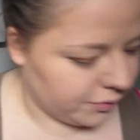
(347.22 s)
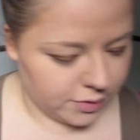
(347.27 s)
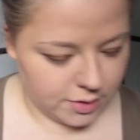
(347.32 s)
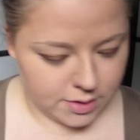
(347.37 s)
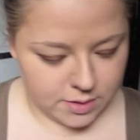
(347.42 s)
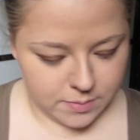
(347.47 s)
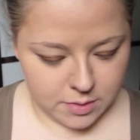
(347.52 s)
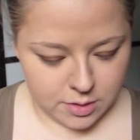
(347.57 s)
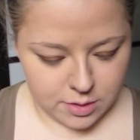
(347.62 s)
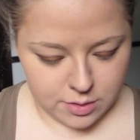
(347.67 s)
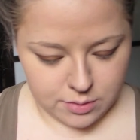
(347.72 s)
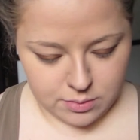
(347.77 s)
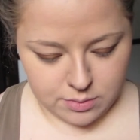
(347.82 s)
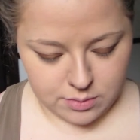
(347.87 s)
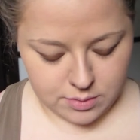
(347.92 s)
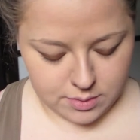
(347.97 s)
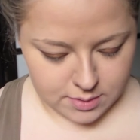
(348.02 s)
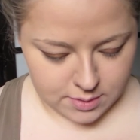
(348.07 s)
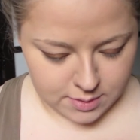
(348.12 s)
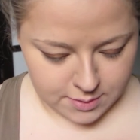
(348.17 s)
first I'm going to
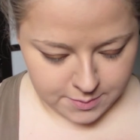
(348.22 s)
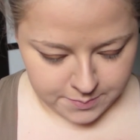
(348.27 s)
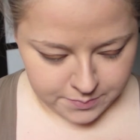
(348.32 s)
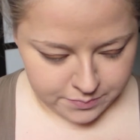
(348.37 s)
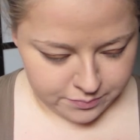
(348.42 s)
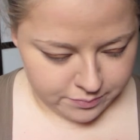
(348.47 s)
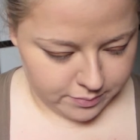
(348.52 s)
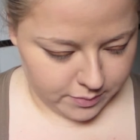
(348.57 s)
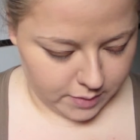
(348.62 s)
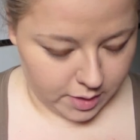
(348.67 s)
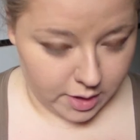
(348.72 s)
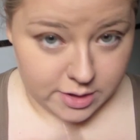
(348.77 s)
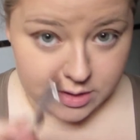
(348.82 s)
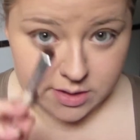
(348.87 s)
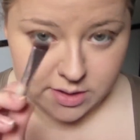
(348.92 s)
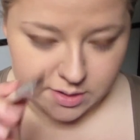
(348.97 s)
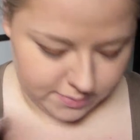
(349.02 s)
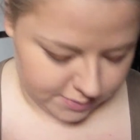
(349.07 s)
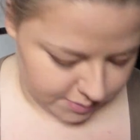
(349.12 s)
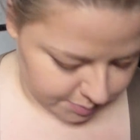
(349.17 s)
use Eyeshadow